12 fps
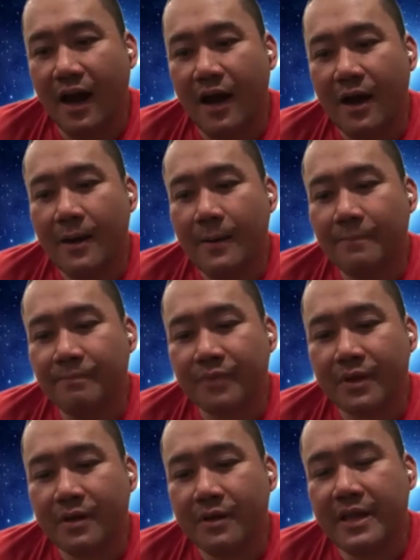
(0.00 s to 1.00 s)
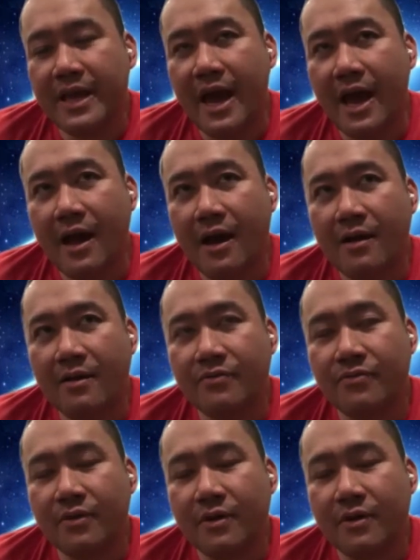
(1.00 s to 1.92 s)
Um, they have